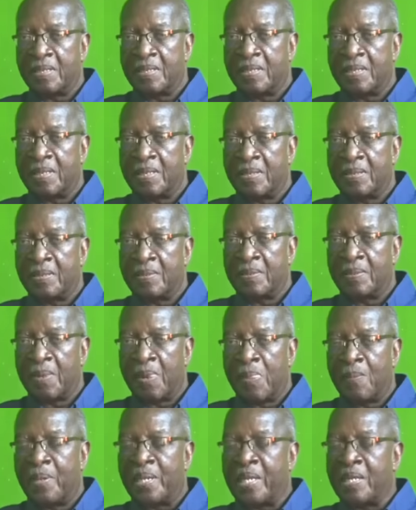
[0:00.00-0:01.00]
You know.
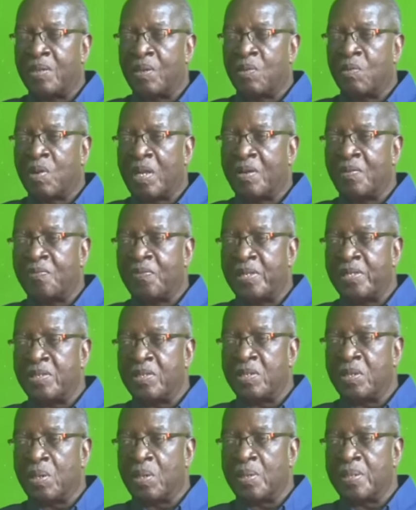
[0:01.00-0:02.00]
But I know Ralph
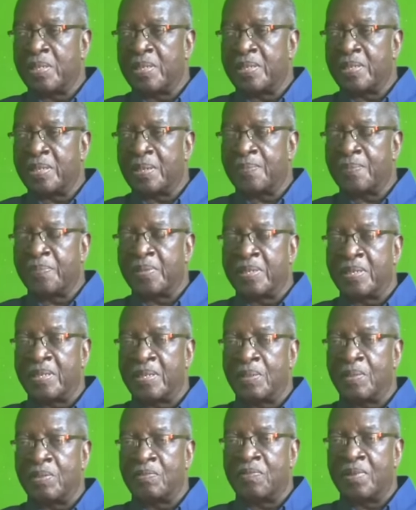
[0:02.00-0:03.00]
enjoys a pretty
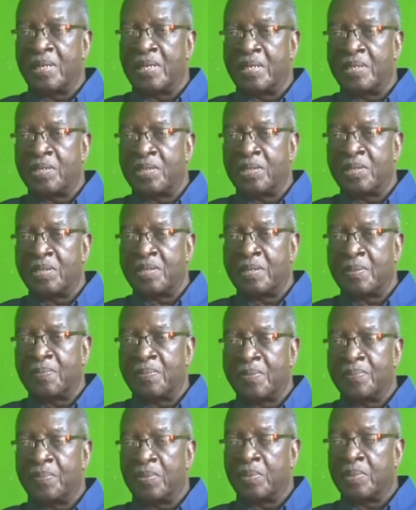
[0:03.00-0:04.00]
good relationship
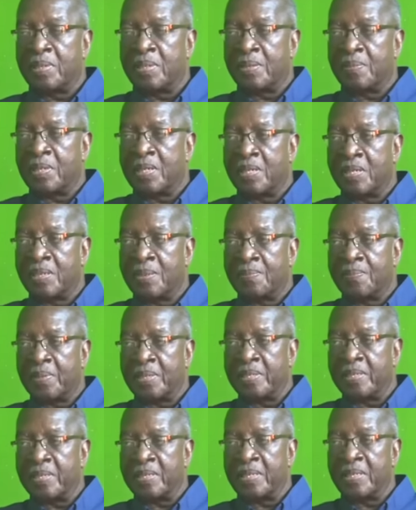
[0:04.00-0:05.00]
with both the
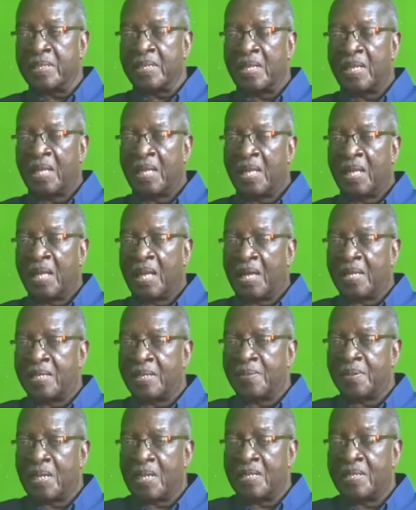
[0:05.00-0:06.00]
president and
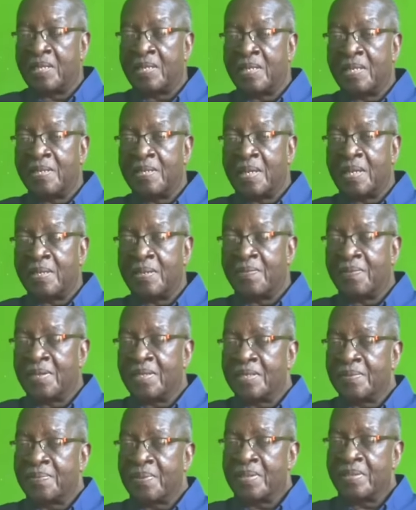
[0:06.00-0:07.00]
the
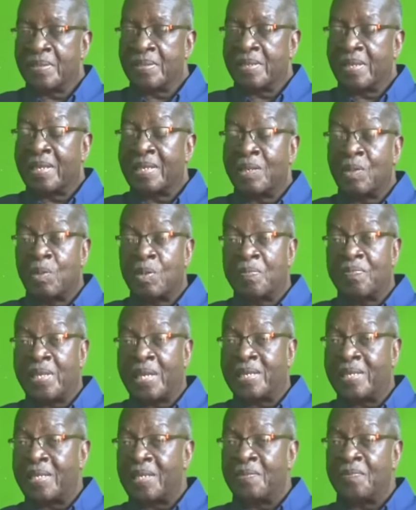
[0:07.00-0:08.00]
vice president. I don't know if
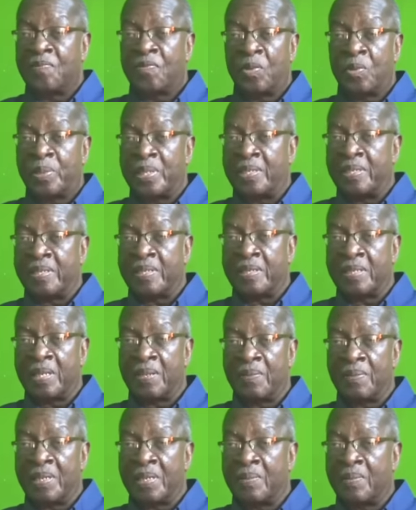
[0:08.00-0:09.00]
that influenced
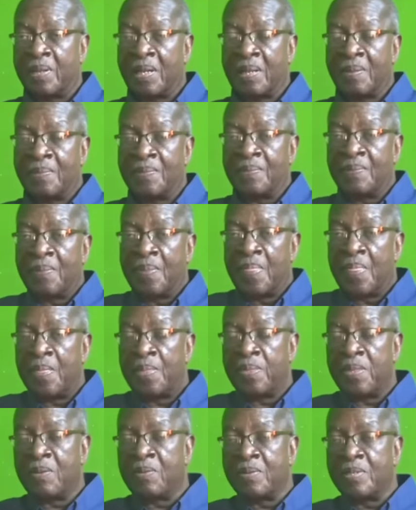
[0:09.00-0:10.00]
their
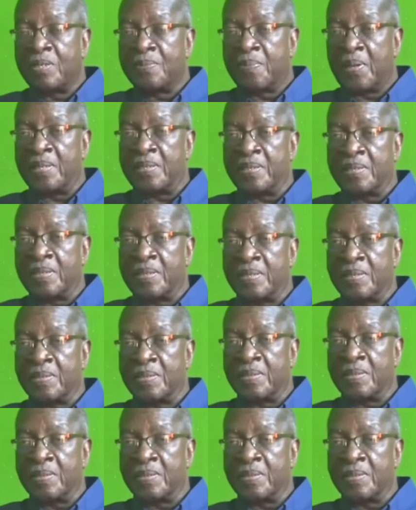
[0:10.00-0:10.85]
the response to